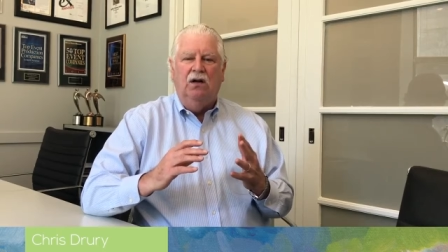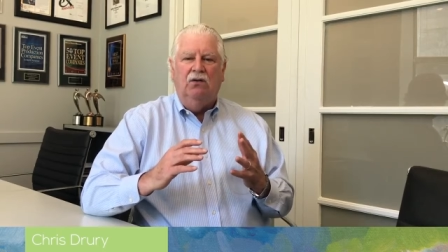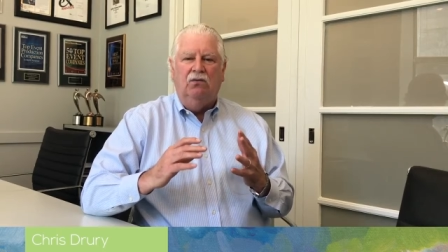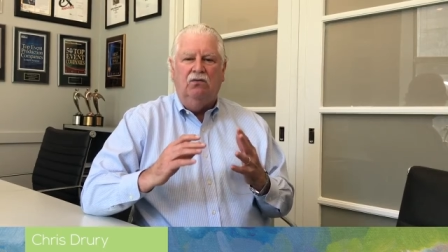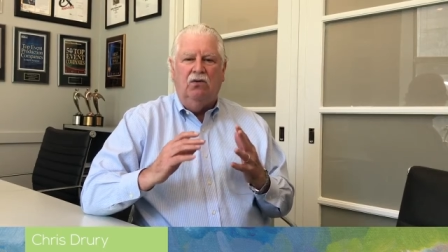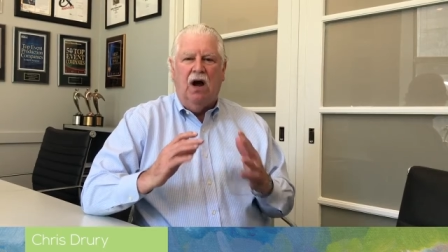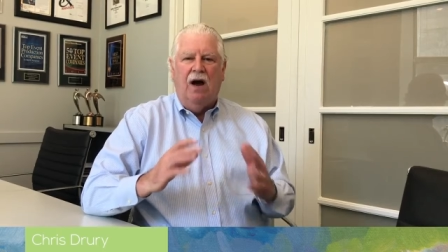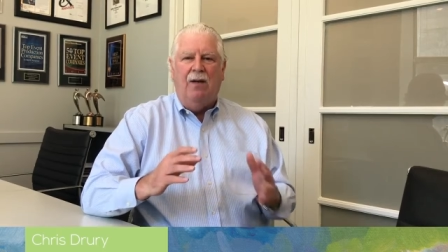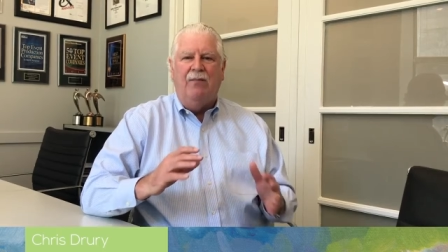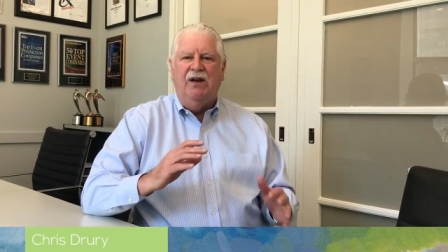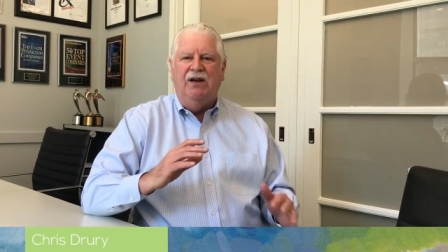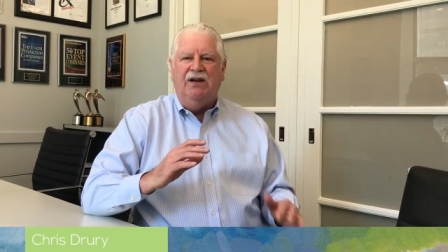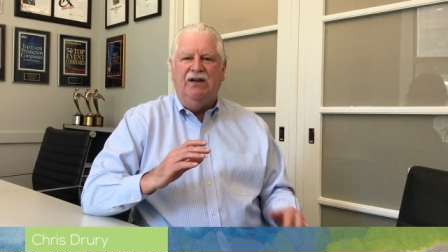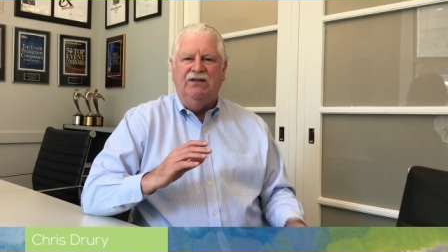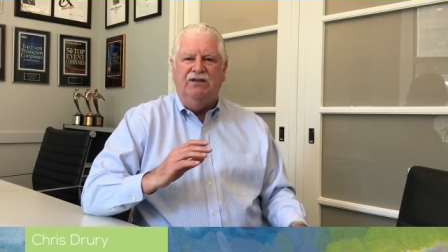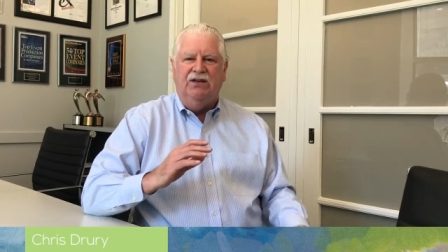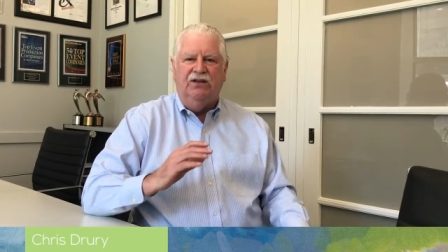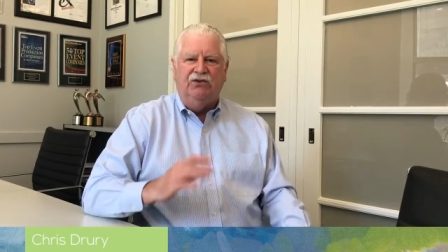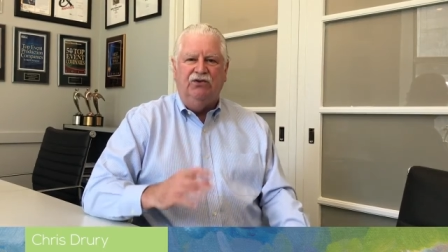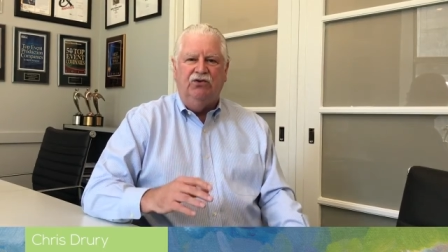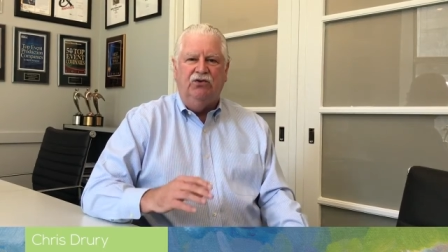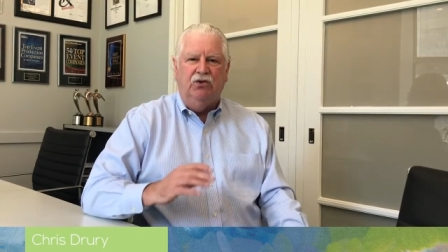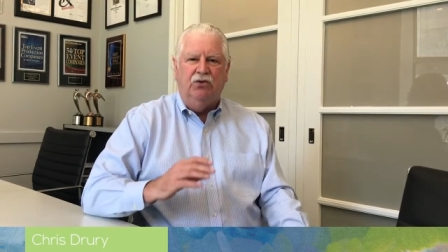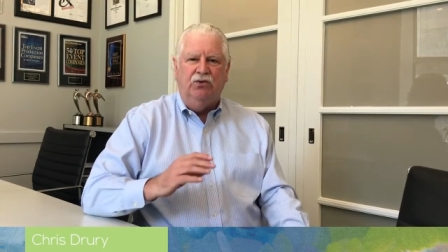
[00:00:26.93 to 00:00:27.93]
Robin is
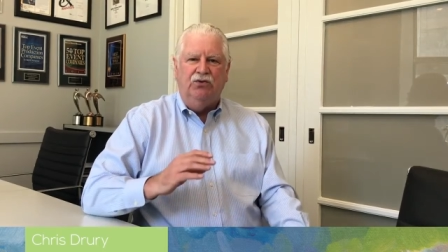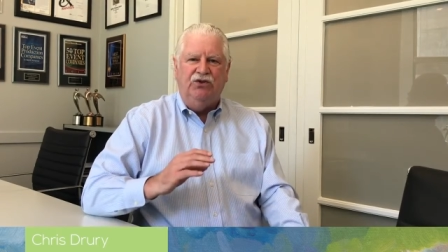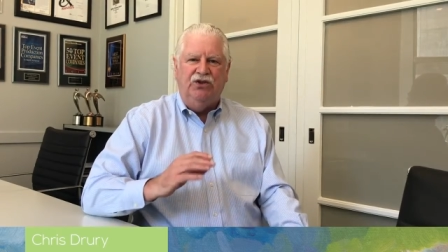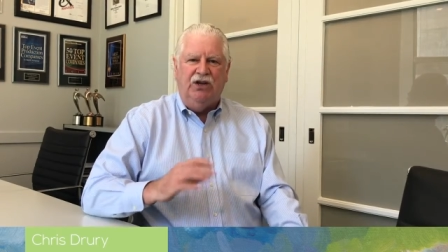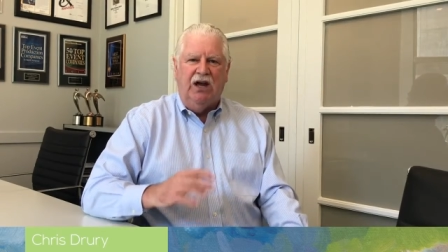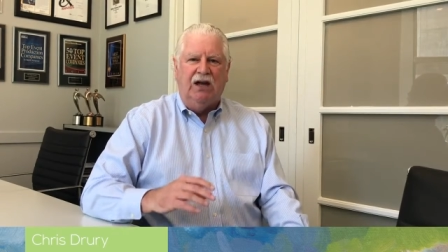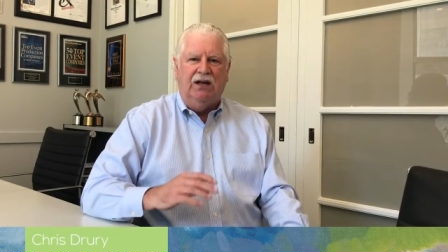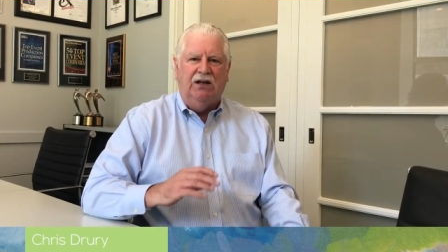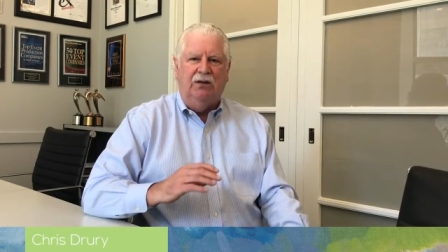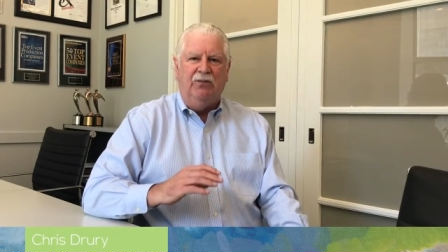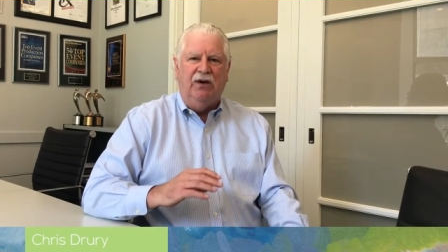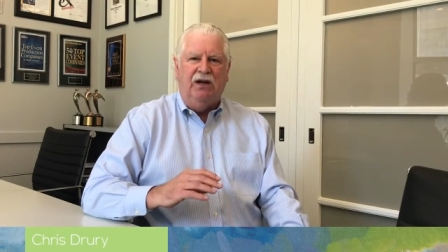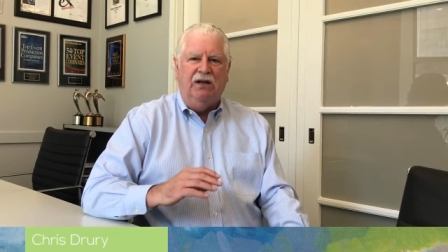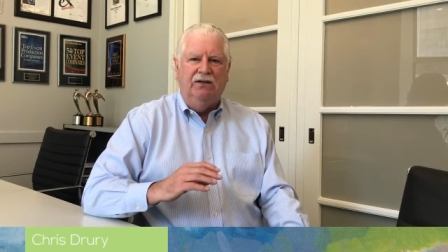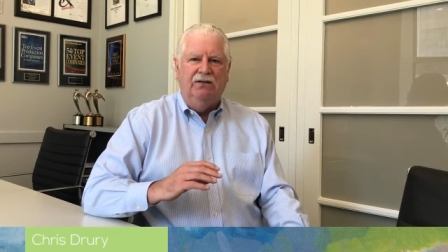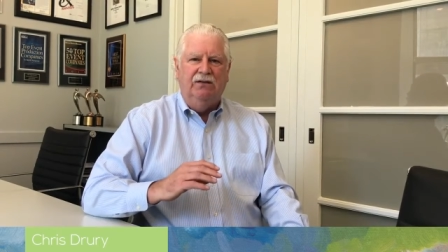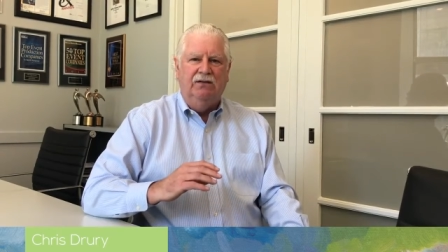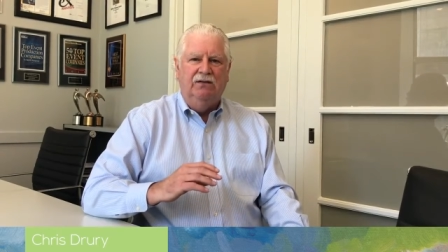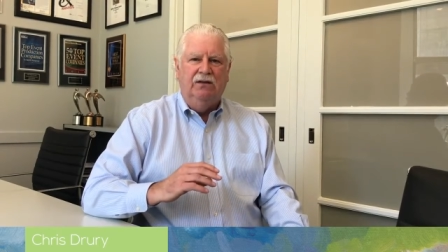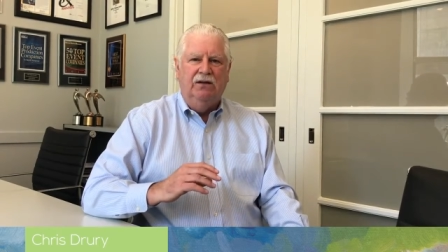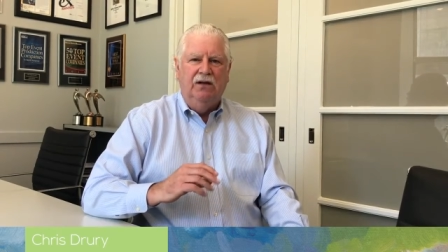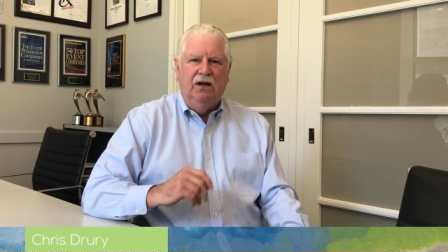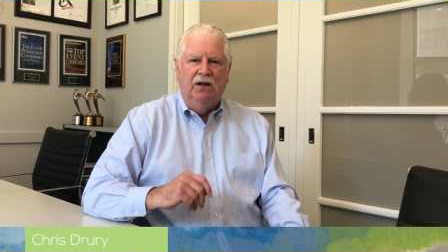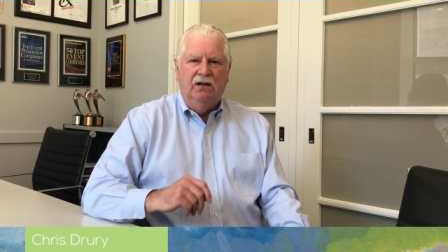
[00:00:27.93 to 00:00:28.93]
a true gentleman.
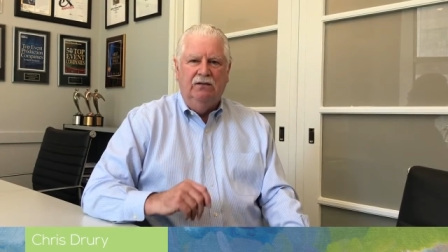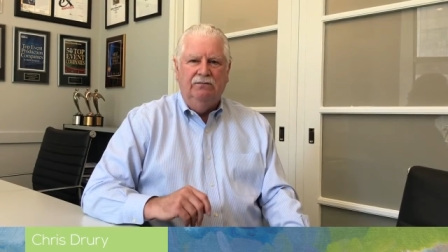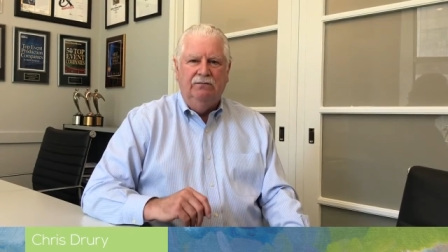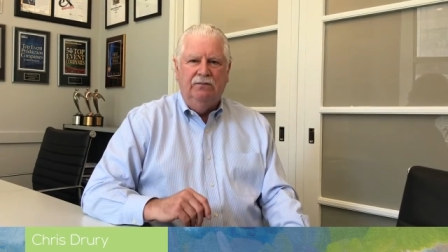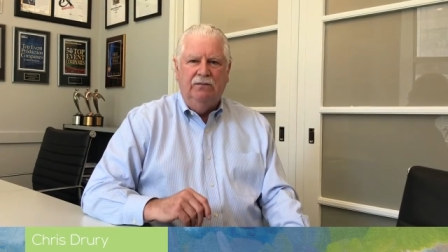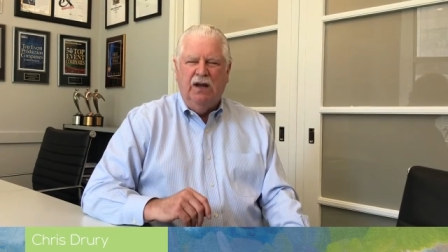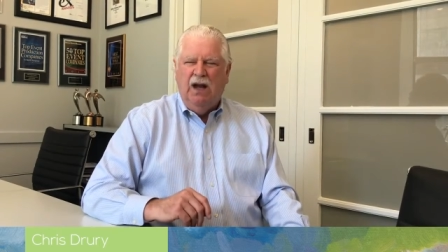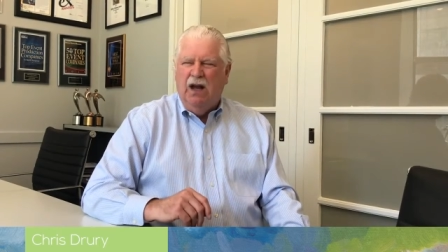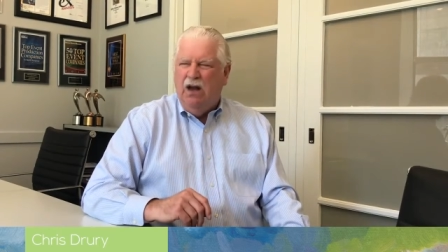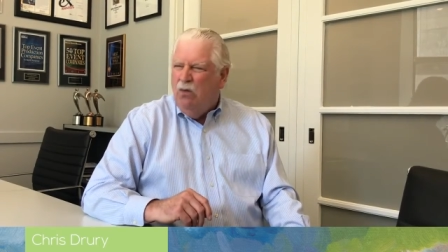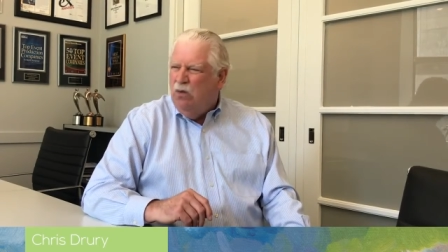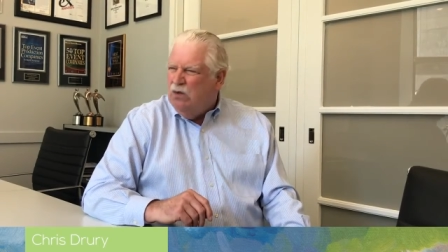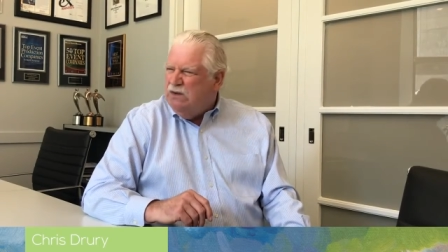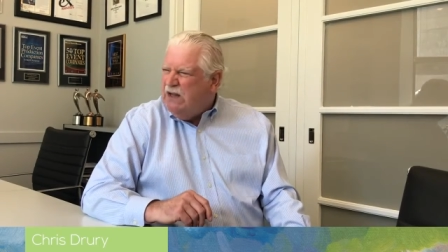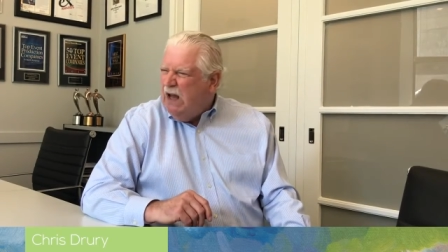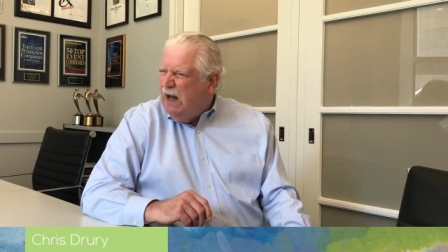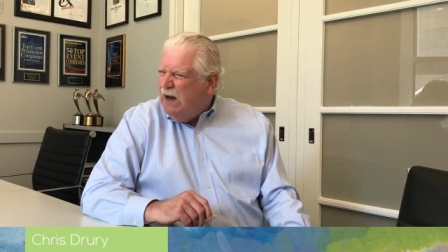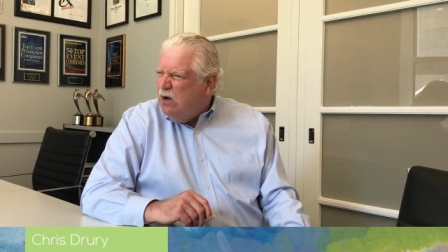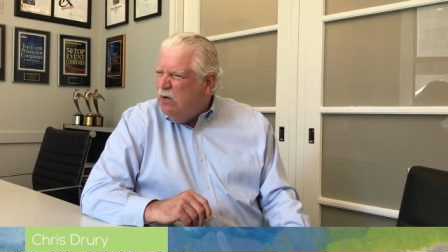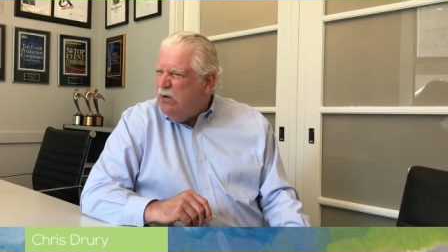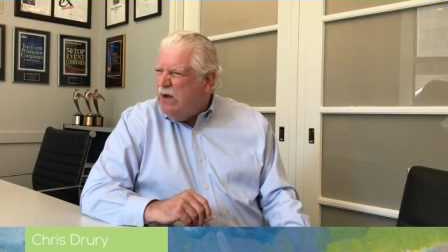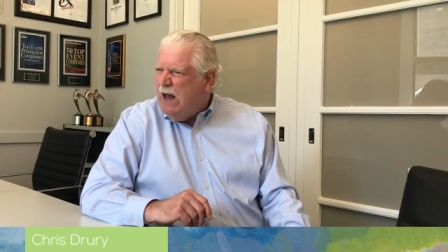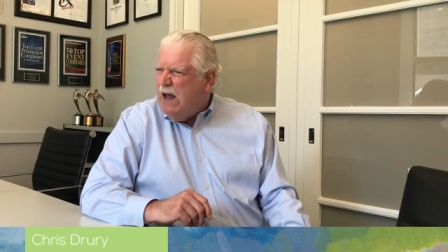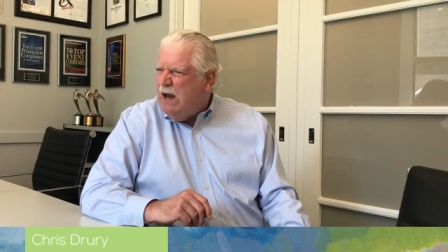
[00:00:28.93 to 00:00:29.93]
Is
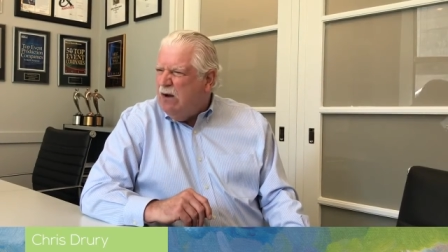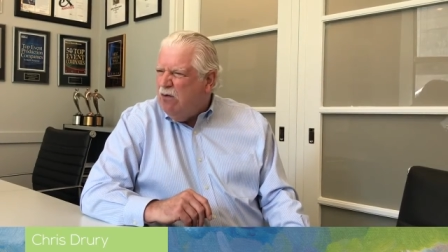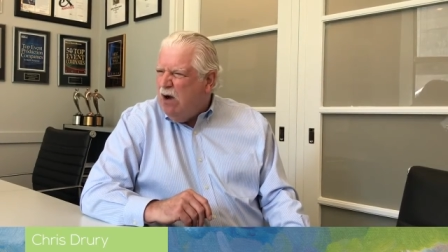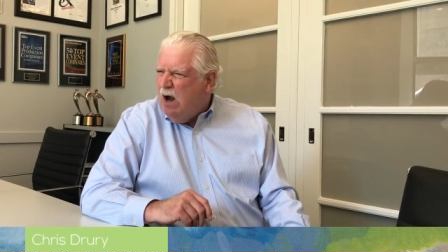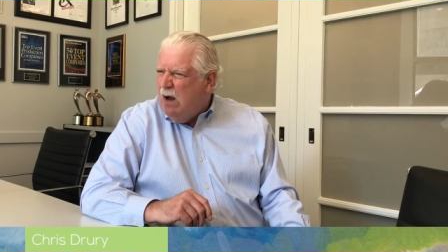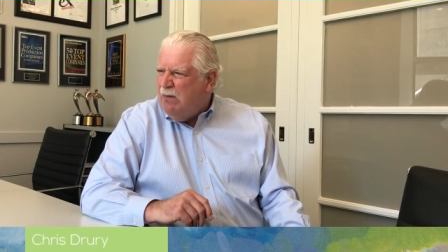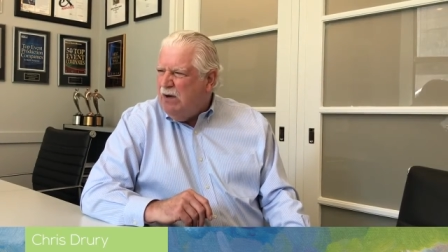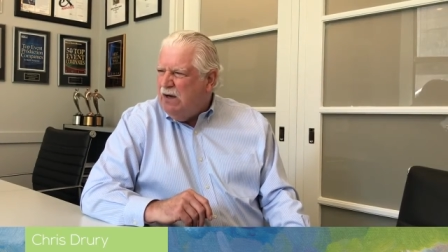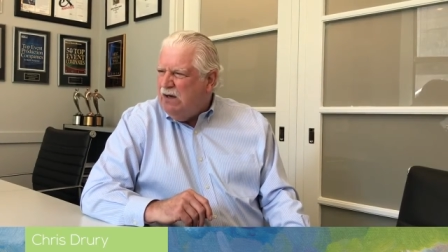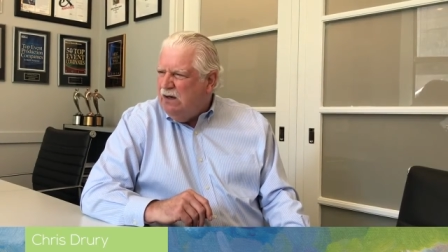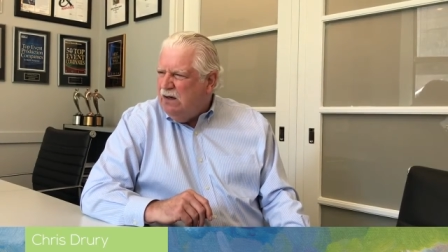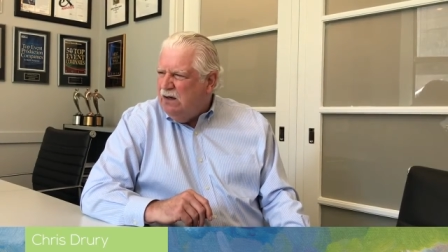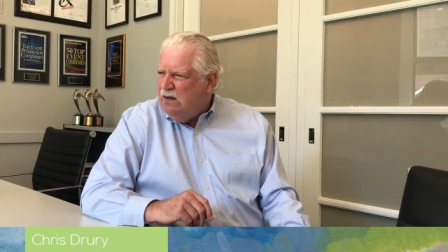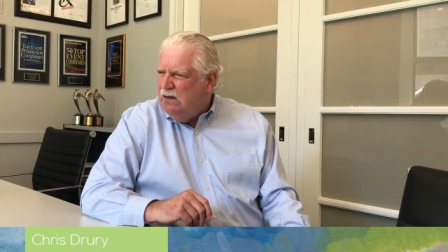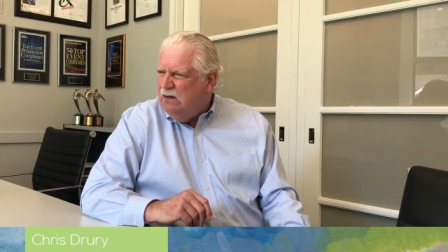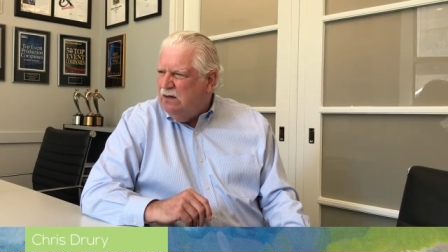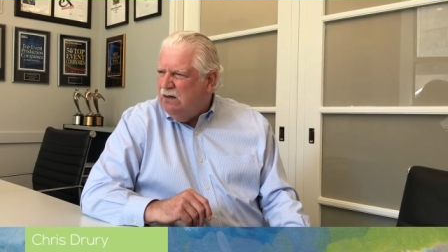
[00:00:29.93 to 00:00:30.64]
that okay, Robin?